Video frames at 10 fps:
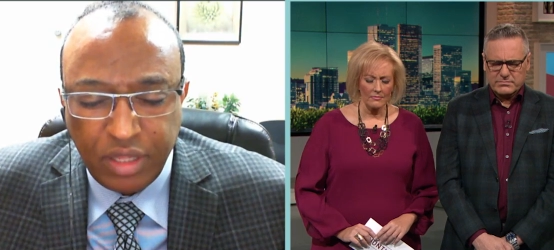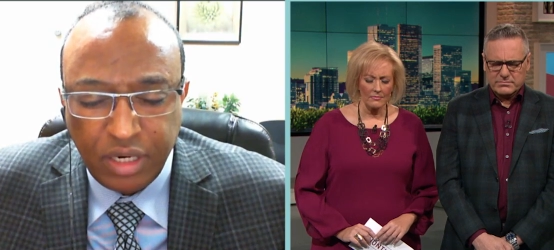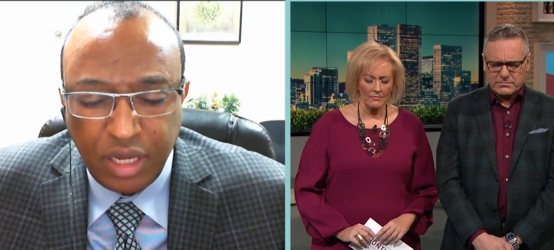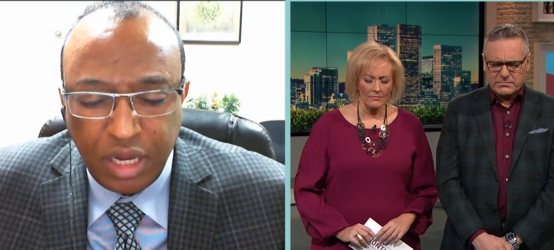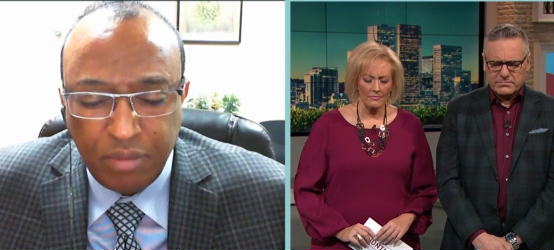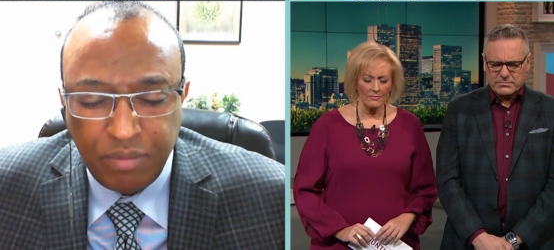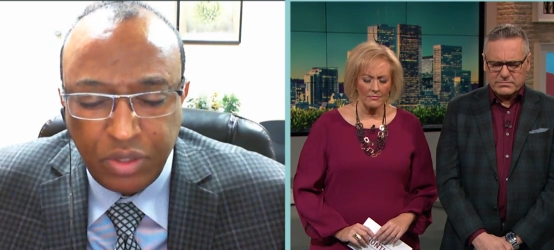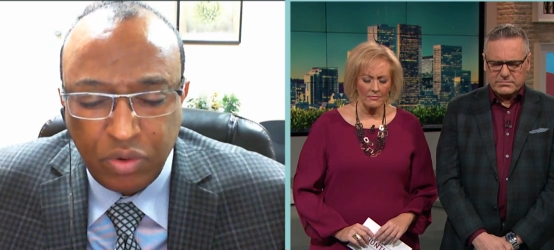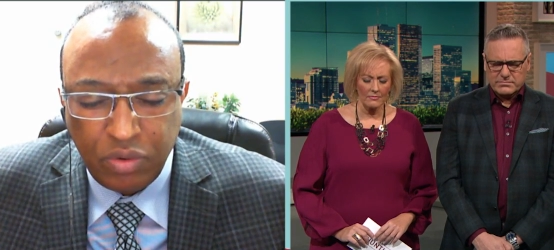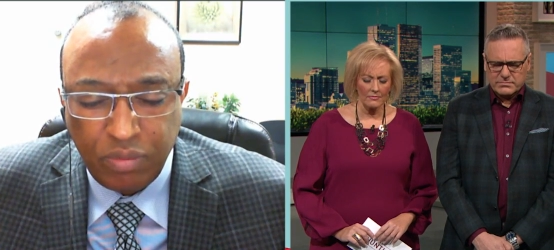Speaker 1: Father
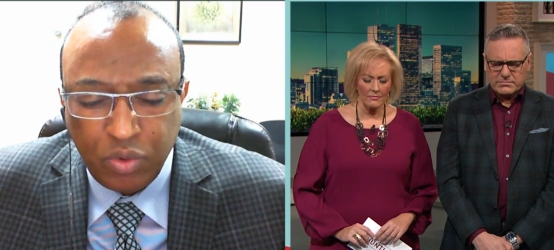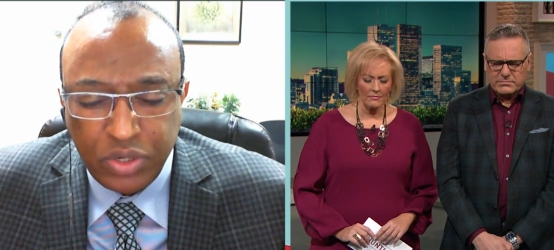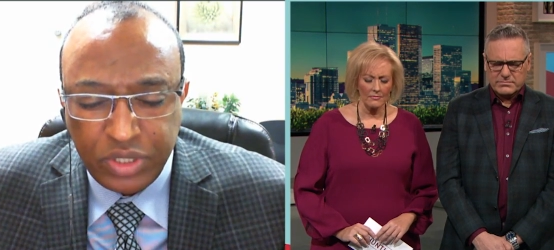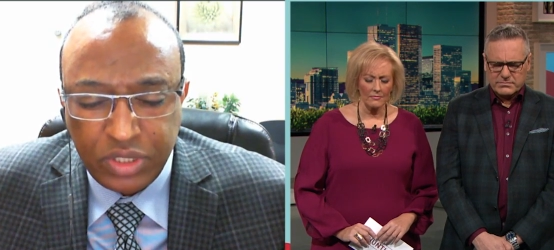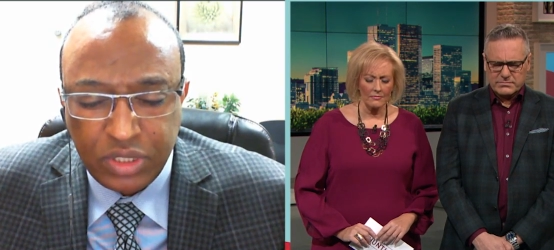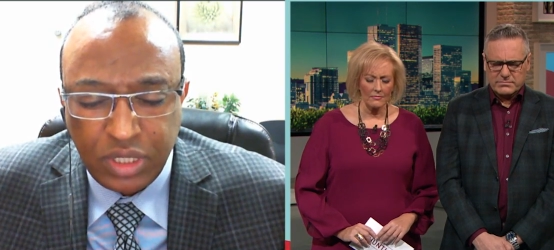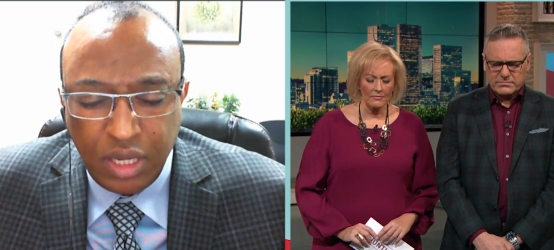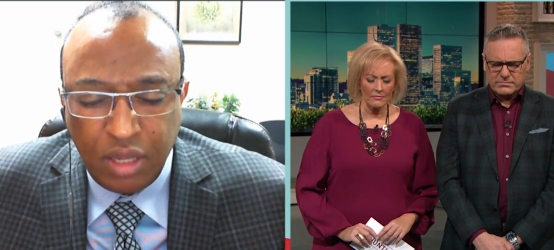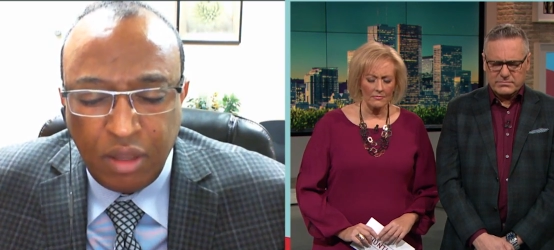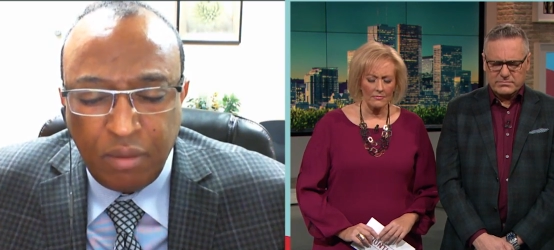God, beyond
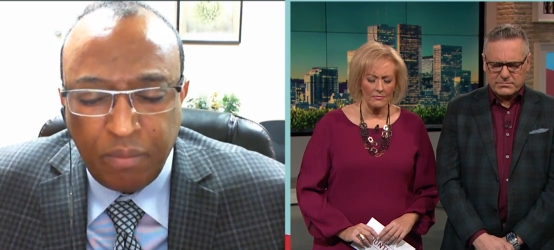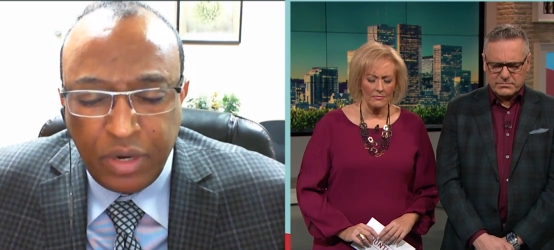words.